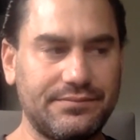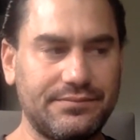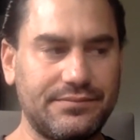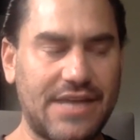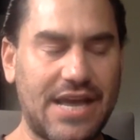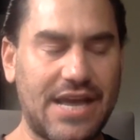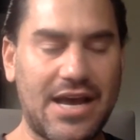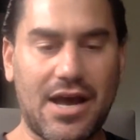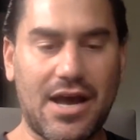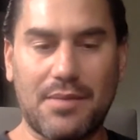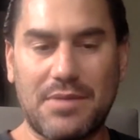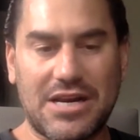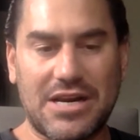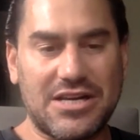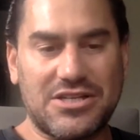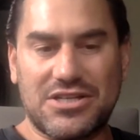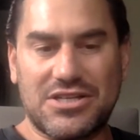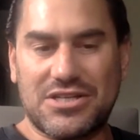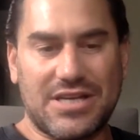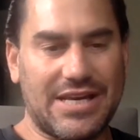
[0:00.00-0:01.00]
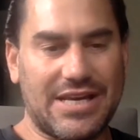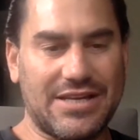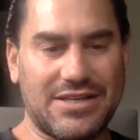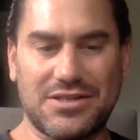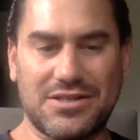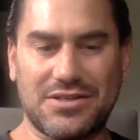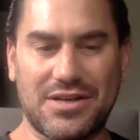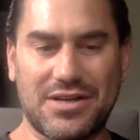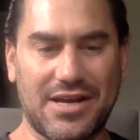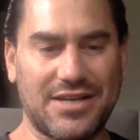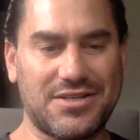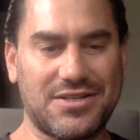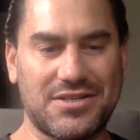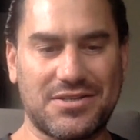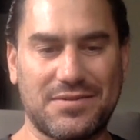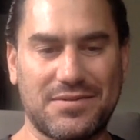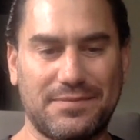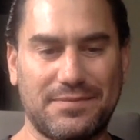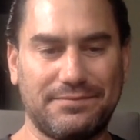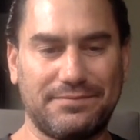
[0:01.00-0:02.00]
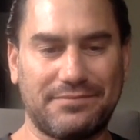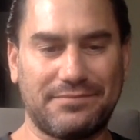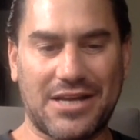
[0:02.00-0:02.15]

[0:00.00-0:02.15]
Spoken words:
it's